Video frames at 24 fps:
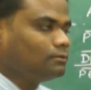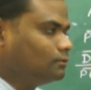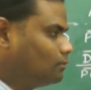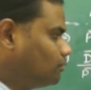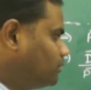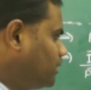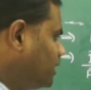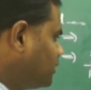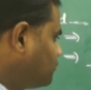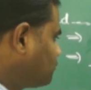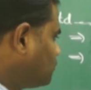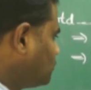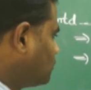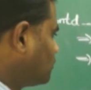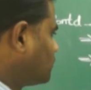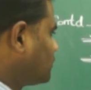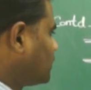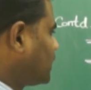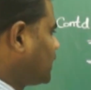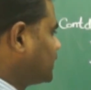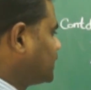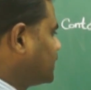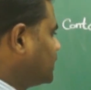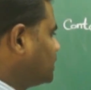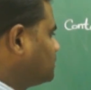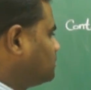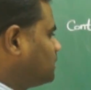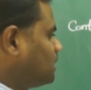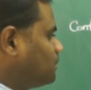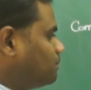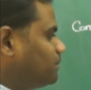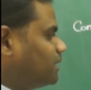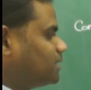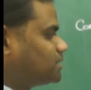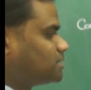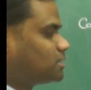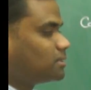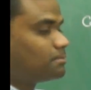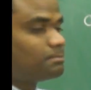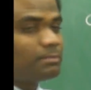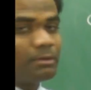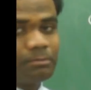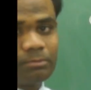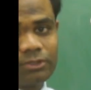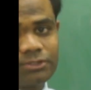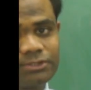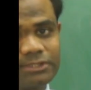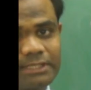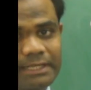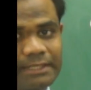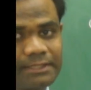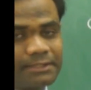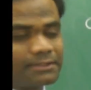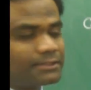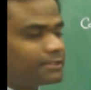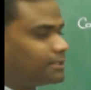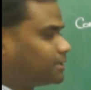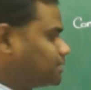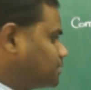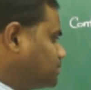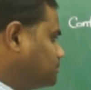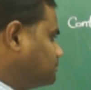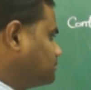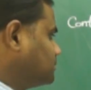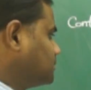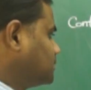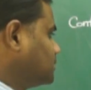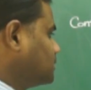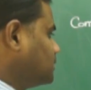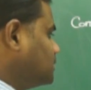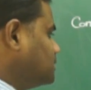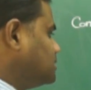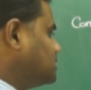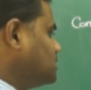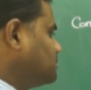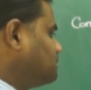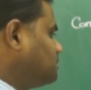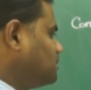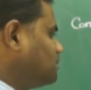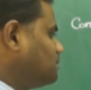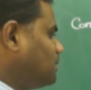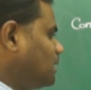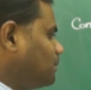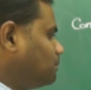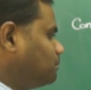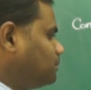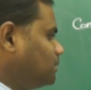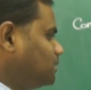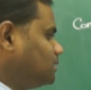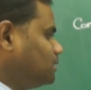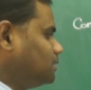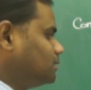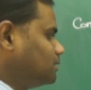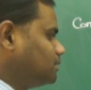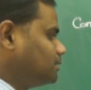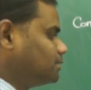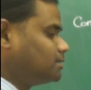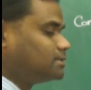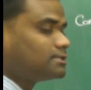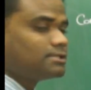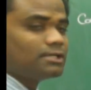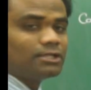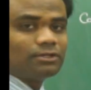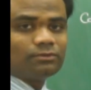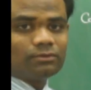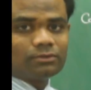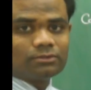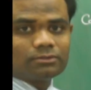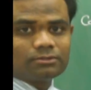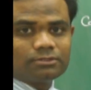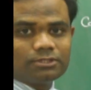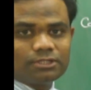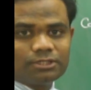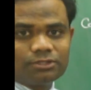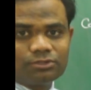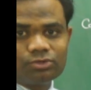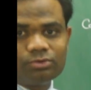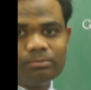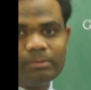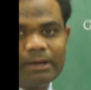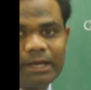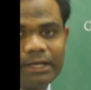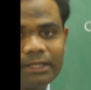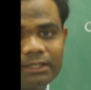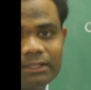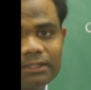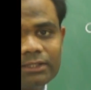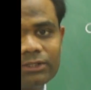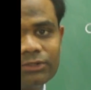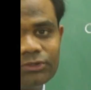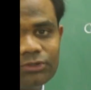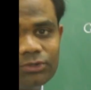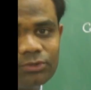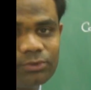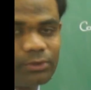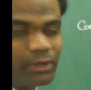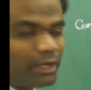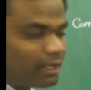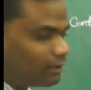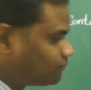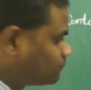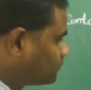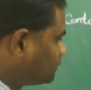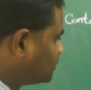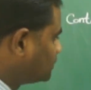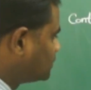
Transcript: So therefore, I get by basic proportionality theorem dP by P E is equal to dQ by Q F,